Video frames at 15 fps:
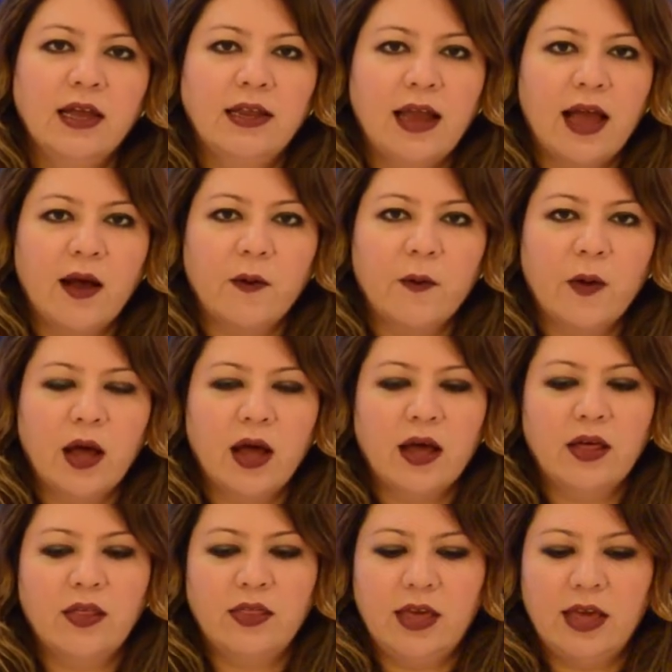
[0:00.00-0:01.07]
Now,
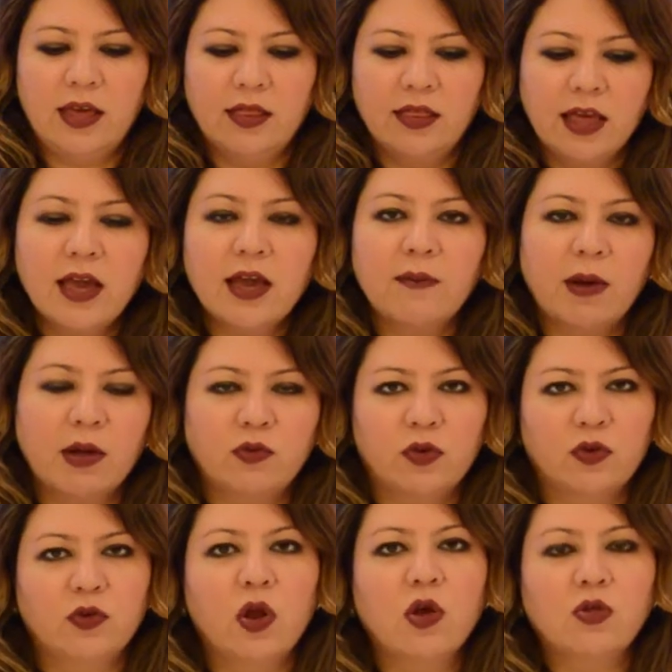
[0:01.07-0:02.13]
the thing about
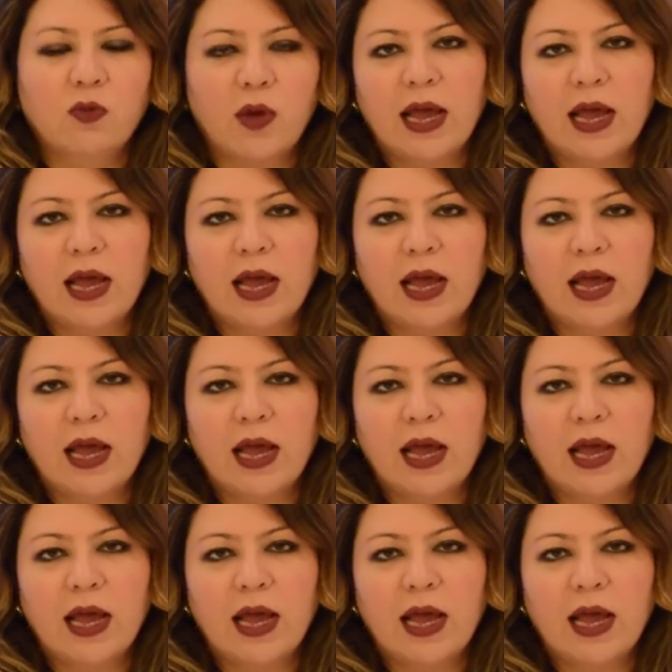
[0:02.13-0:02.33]
retinols,